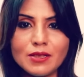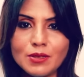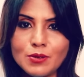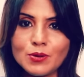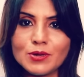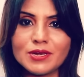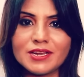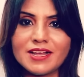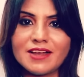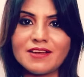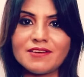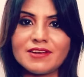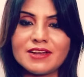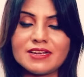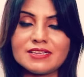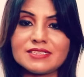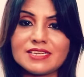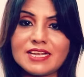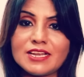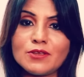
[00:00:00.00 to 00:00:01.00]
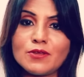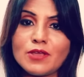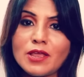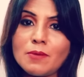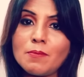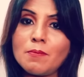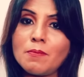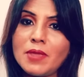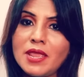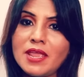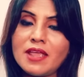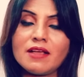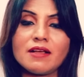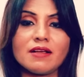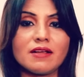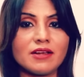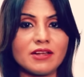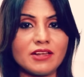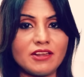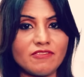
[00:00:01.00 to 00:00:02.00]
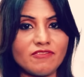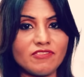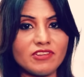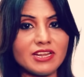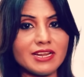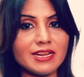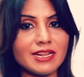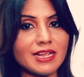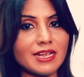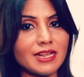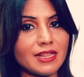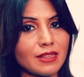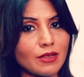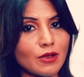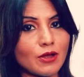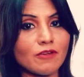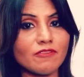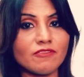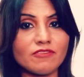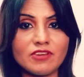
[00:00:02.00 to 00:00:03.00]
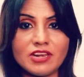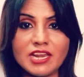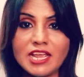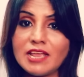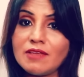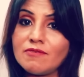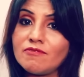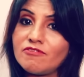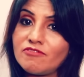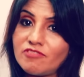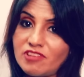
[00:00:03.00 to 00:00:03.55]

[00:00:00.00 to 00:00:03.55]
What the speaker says: good careers, and you can make definitely a lot of name,